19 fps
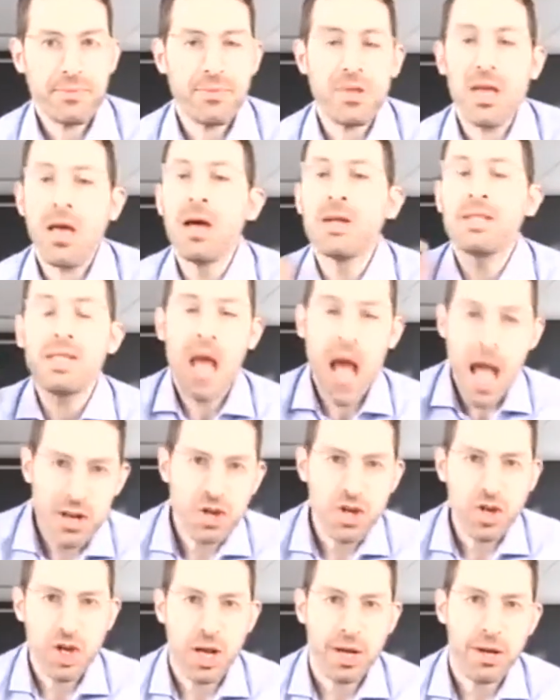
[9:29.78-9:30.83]

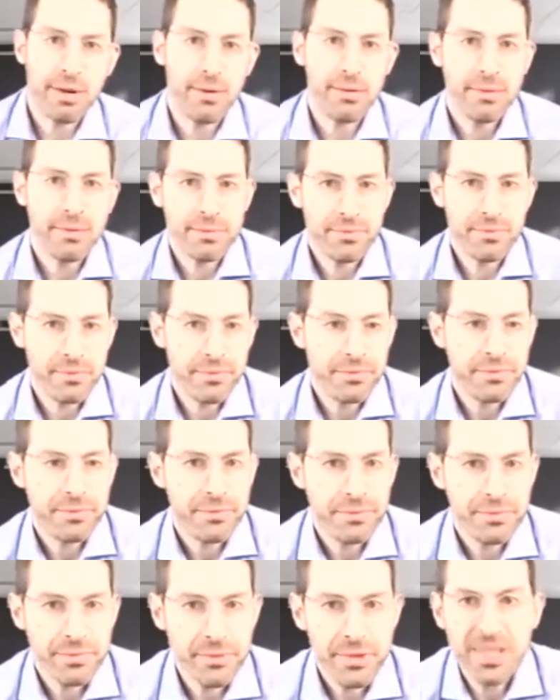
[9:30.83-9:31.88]
attention,
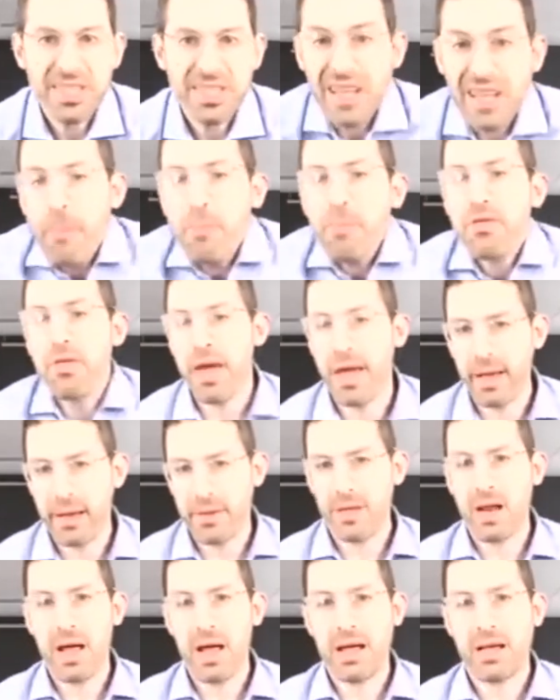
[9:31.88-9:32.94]
something
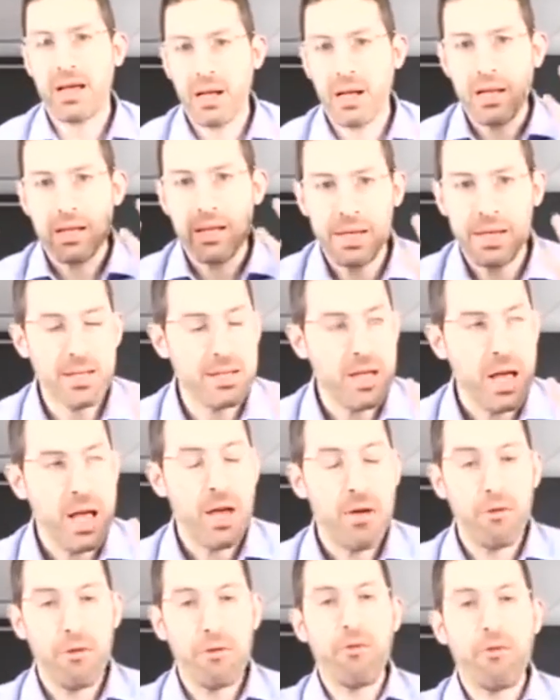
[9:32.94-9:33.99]
that I can at least
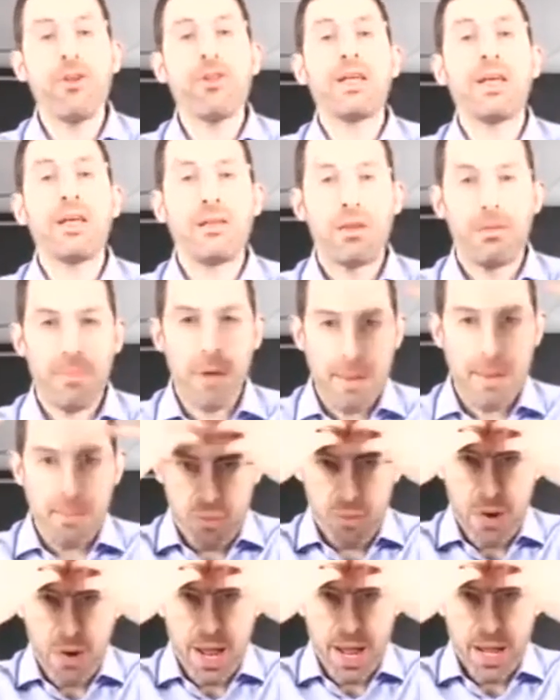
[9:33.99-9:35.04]
fill into my
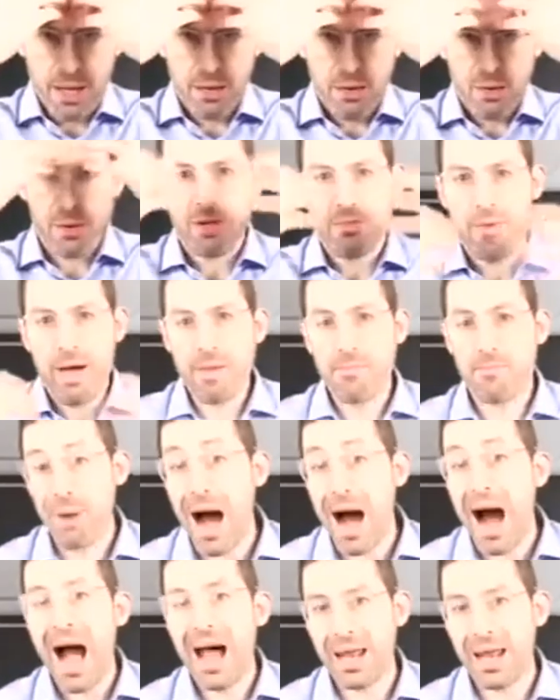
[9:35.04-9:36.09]
brain or into my
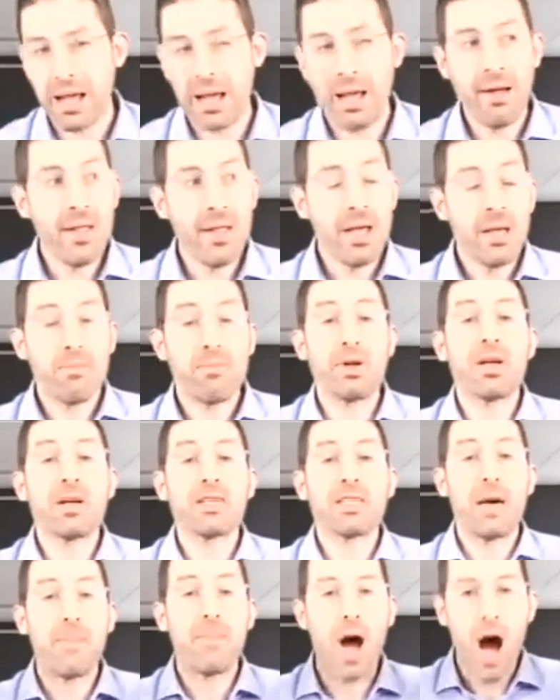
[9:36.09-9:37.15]
body because
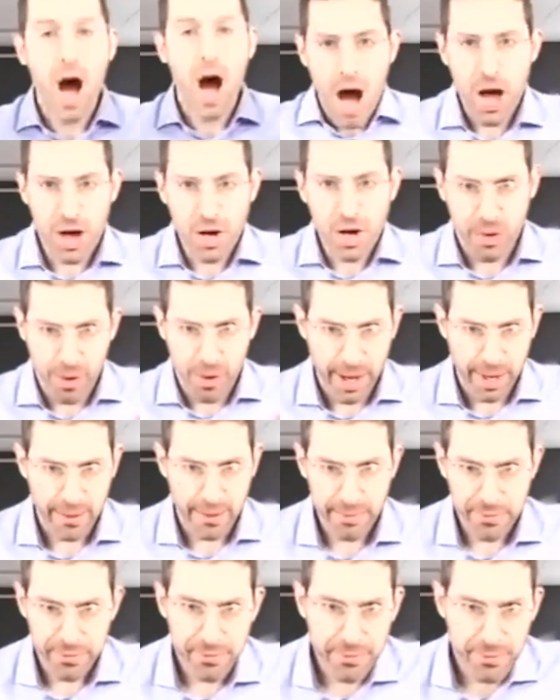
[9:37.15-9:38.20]
I'm hungry.
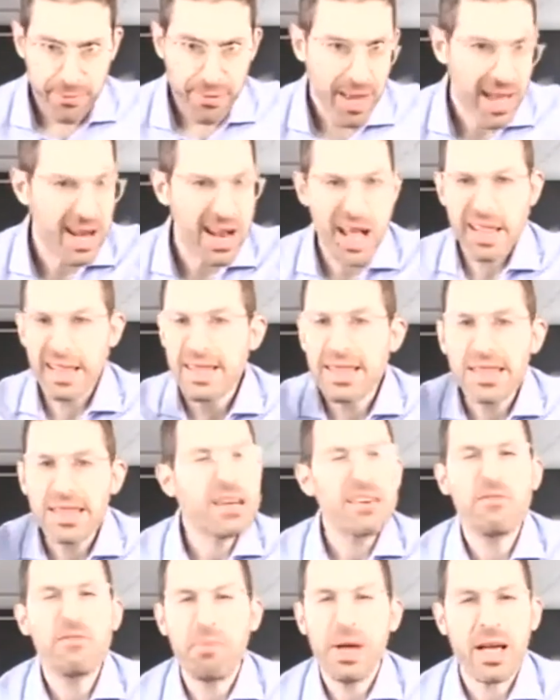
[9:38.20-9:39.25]
And I
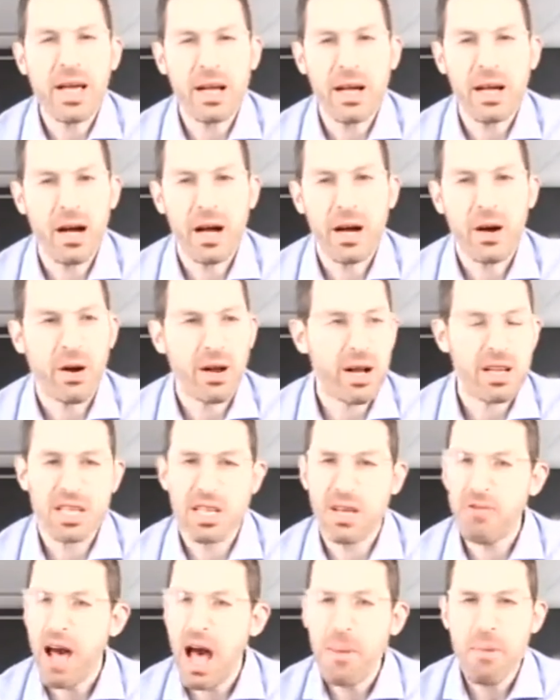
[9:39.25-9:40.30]
love being hungry because
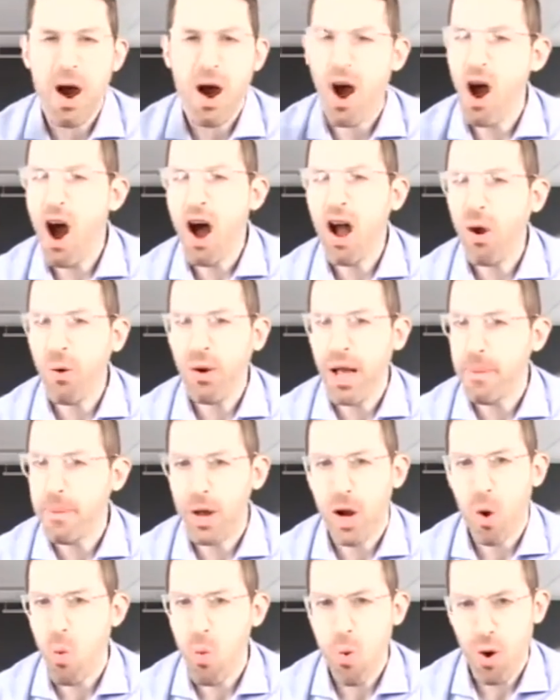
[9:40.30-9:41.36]
if I'm hungry, I'm going
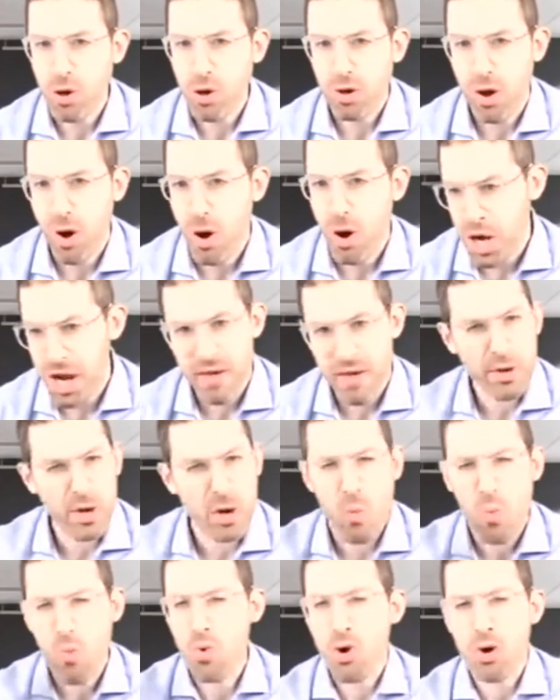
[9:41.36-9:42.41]
to work hard. And I'm going to
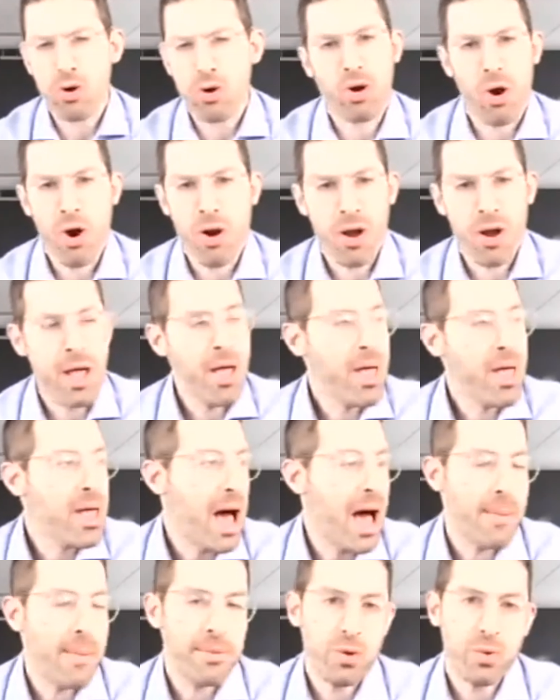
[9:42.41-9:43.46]
work hard.
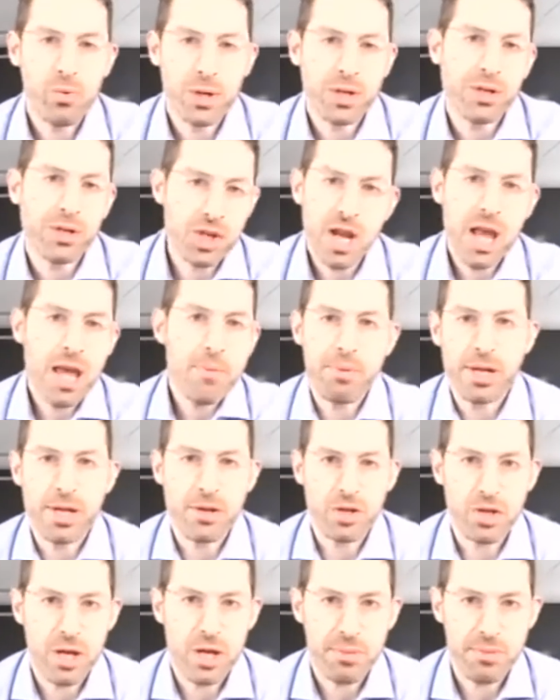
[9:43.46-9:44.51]
I'm going to win
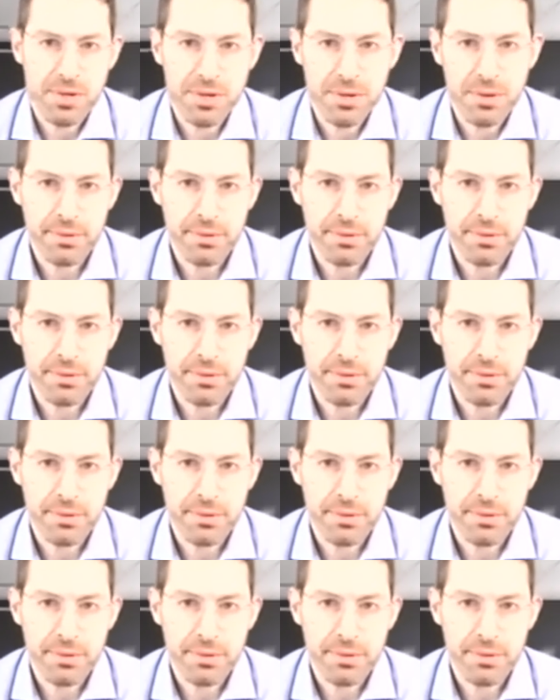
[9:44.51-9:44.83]
championships.